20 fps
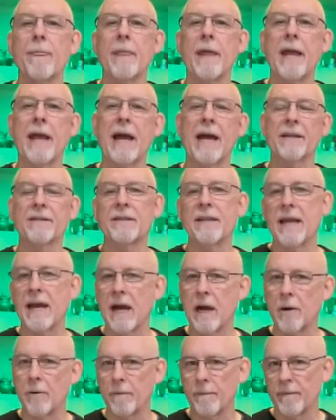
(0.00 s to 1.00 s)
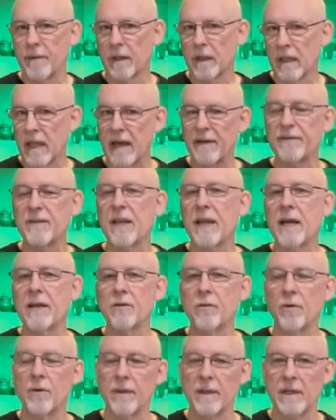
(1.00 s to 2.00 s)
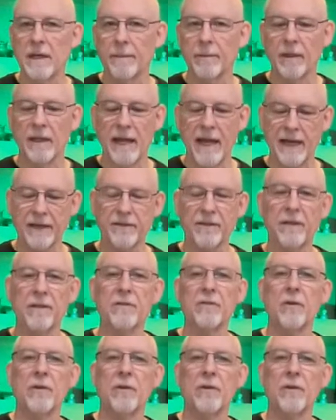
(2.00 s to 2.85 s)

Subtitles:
has now the left hand doing the double accent.